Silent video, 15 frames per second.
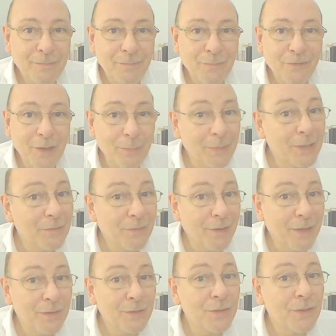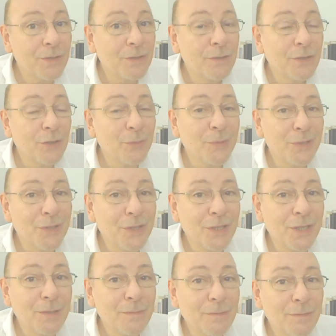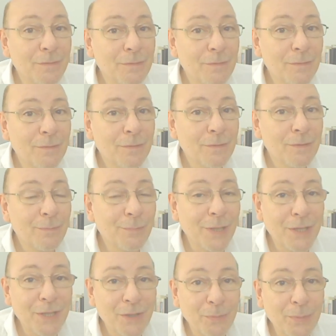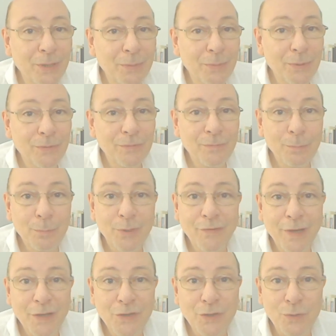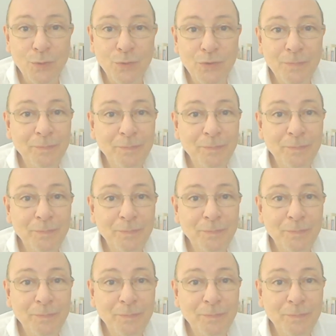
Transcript: Family, friends, community, medical people, professionals,